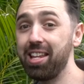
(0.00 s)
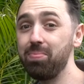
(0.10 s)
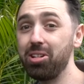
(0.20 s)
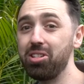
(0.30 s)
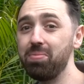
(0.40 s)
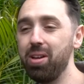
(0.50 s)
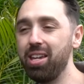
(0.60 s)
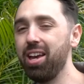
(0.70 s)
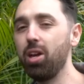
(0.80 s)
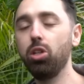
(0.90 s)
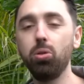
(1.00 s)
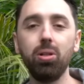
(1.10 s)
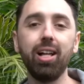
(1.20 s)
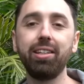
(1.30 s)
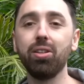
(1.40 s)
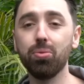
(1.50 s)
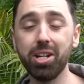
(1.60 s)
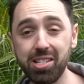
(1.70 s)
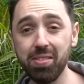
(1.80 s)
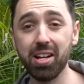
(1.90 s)
that as much as me, you will like the
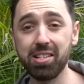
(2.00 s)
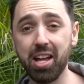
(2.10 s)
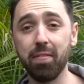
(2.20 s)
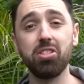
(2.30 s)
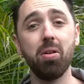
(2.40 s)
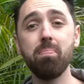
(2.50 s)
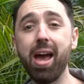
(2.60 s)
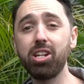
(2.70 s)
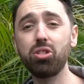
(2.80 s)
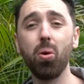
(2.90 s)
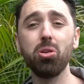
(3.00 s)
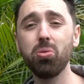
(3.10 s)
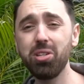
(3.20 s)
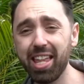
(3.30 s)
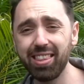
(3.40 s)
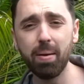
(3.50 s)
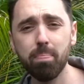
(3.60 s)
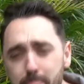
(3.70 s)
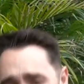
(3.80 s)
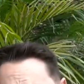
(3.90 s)
rest of our stuff. So make sure you get the
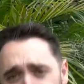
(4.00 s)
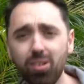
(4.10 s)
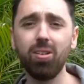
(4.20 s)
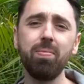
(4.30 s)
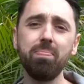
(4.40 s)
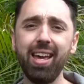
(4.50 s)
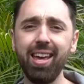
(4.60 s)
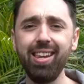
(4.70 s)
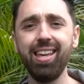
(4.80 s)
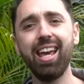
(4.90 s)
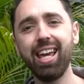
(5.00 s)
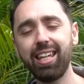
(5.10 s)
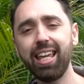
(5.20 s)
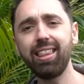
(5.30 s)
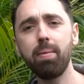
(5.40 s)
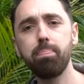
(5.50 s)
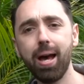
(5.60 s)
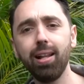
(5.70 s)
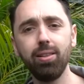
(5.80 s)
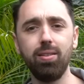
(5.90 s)
bell on, man. Get the
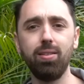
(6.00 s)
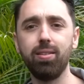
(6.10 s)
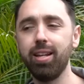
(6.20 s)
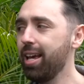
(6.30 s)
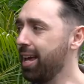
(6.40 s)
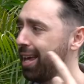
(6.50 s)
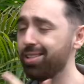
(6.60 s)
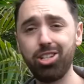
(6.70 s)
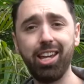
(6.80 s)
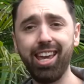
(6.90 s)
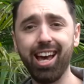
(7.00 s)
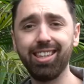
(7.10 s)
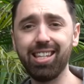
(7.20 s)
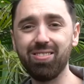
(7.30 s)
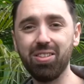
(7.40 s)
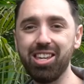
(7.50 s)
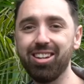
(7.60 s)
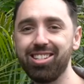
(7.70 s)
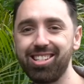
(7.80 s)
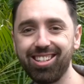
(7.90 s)
bell on and check out these
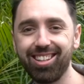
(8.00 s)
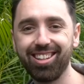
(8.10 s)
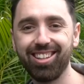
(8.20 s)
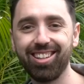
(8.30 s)
videos.